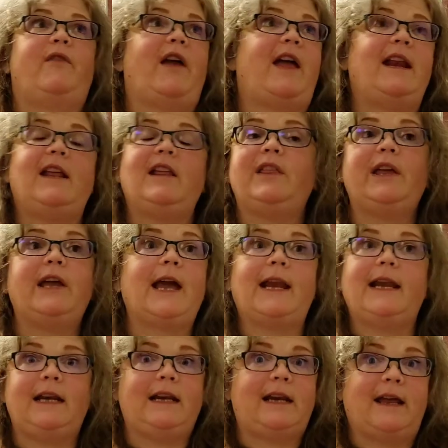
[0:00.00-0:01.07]
anything I
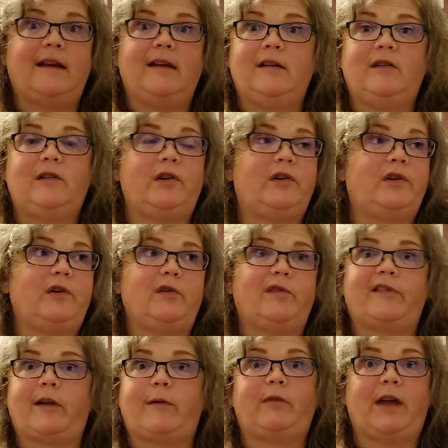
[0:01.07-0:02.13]
need to do
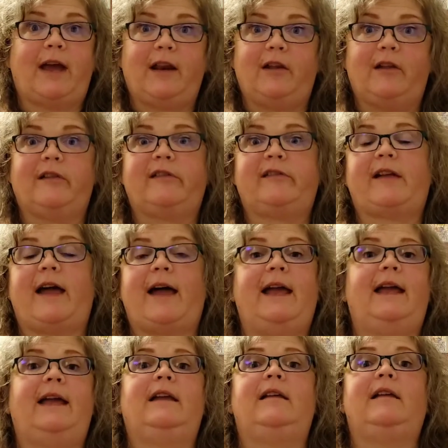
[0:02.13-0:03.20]
subtitles,
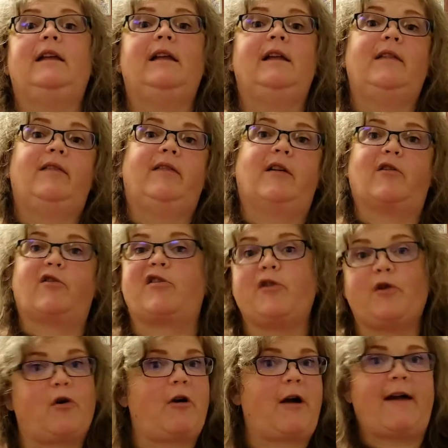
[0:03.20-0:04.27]
there's
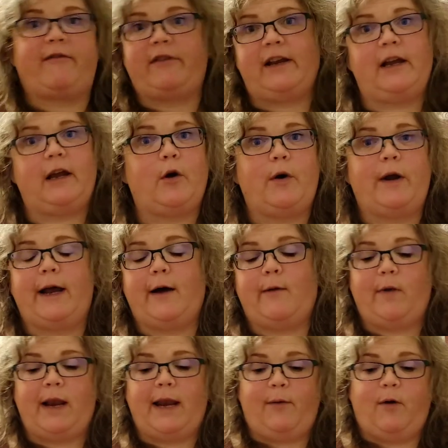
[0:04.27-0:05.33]
no crafting going
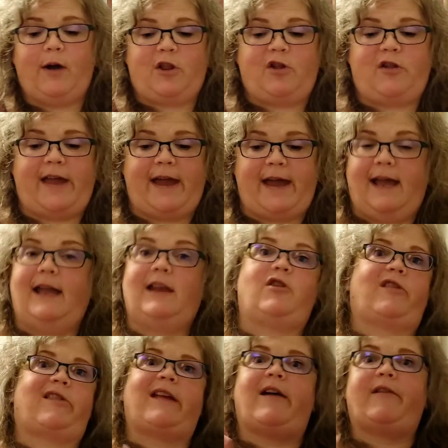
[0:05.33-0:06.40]
on while I watch that. I
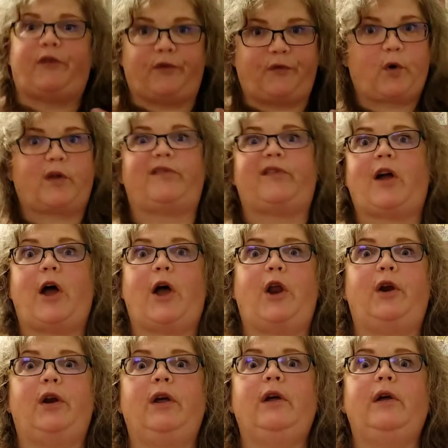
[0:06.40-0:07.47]
just have to focus
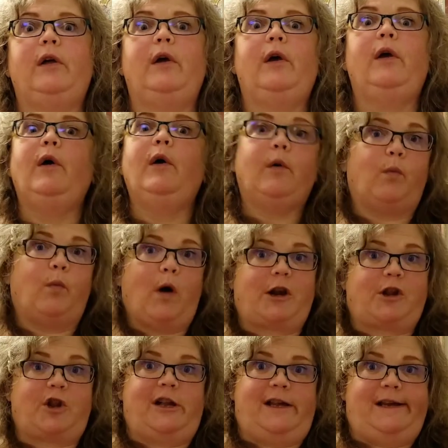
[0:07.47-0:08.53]
on
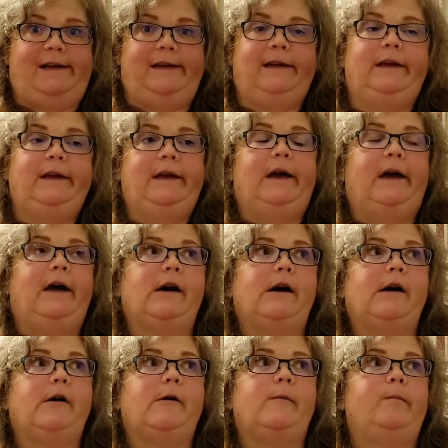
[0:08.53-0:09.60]
watching.
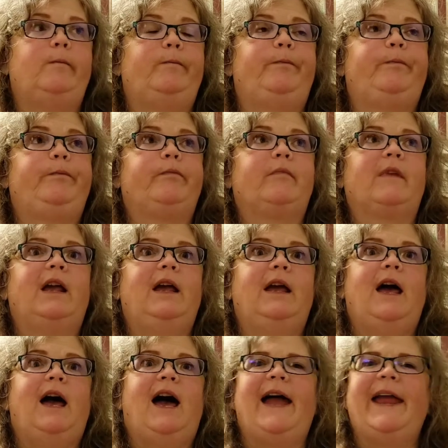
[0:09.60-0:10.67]
I
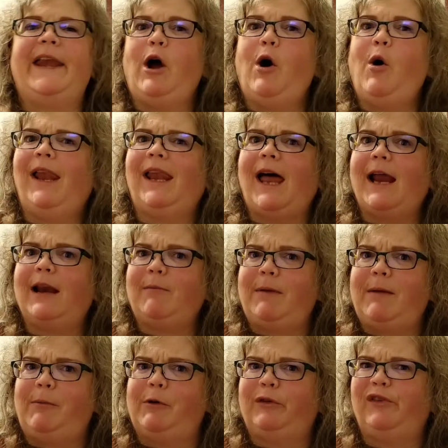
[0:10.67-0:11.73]
know a lot of
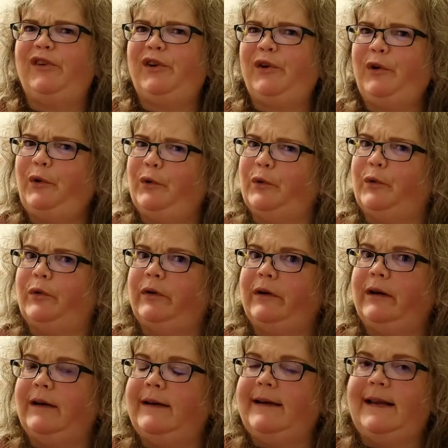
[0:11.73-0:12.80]
people do
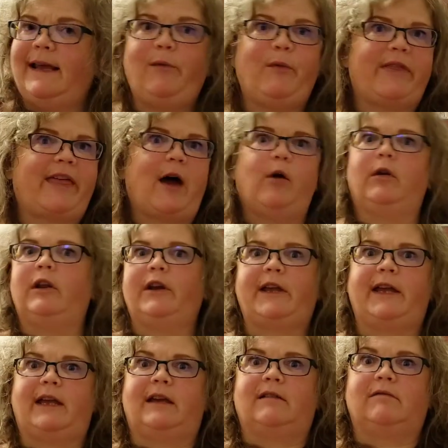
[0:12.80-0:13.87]
knit without
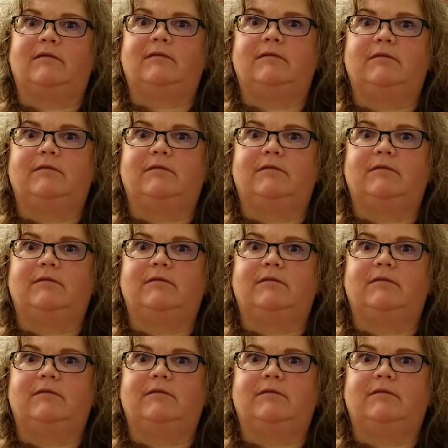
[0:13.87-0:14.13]
looking.